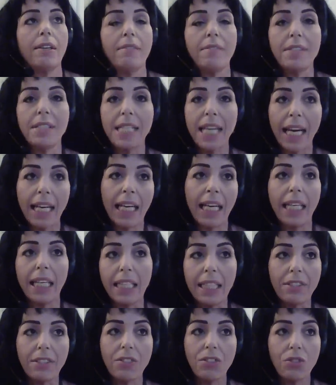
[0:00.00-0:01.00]

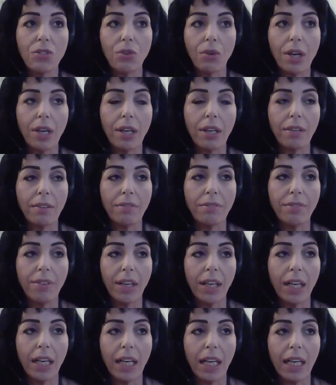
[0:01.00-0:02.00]
decadent sort of
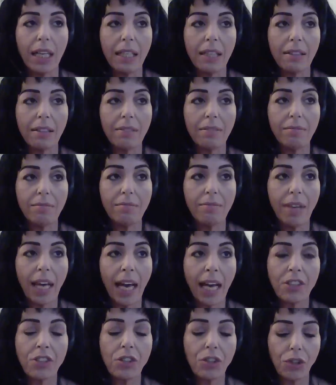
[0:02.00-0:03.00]

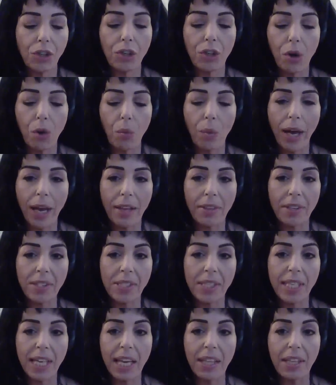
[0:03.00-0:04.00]
external way
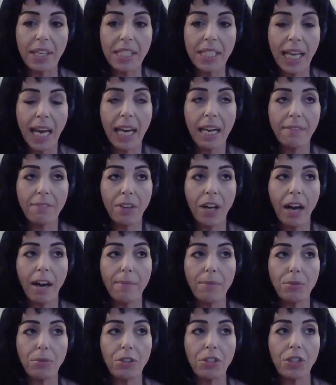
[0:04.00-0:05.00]
than, say, the Ten of
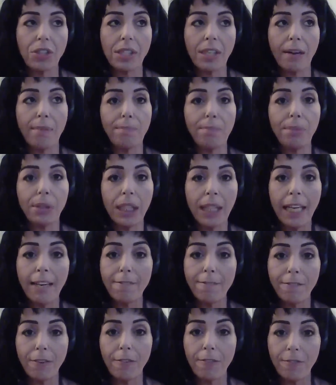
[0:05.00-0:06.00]
Cups, which is
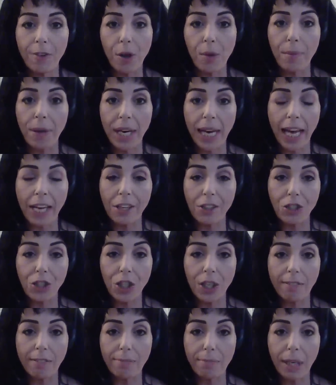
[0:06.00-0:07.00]
complete fulfillment and
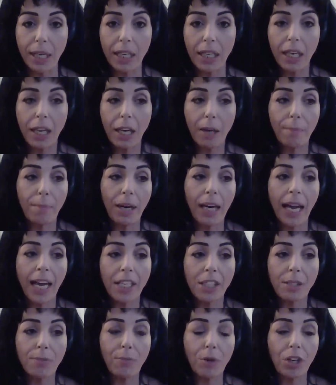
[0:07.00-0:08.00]
achievement, but it
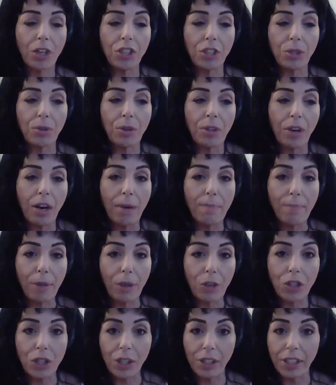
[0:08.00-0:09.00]
has more to do with our
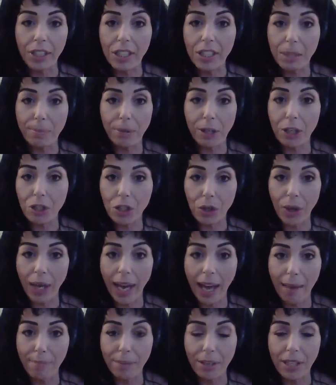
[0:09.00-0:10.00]
emotional and spiritual
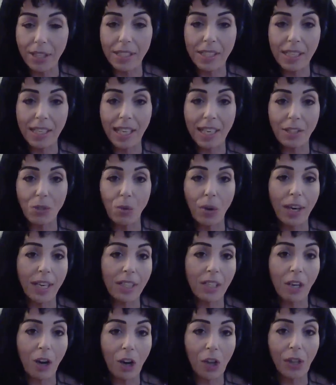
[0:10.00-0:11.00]
happiness. That's why
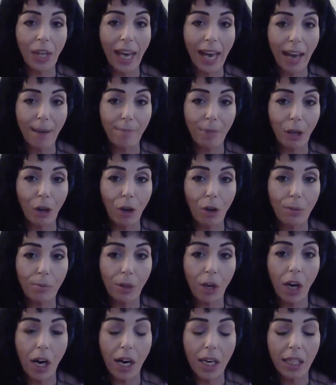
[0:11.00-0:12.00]
it's called the Happy Home
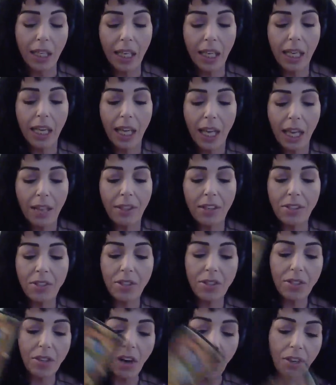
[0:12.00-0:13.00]
card. This
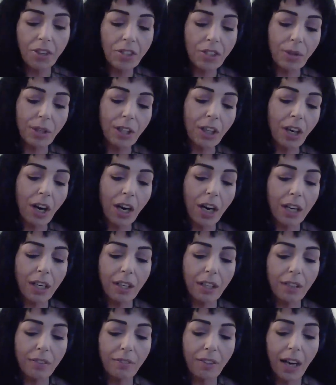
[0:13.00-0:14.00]
is also a card
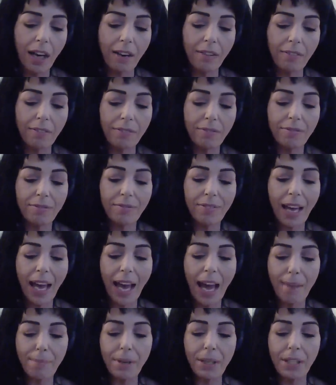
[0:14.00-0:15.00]
of
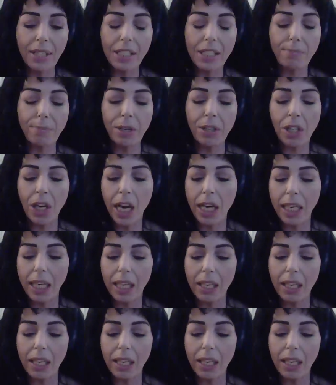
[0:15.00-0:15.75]
happiness, but not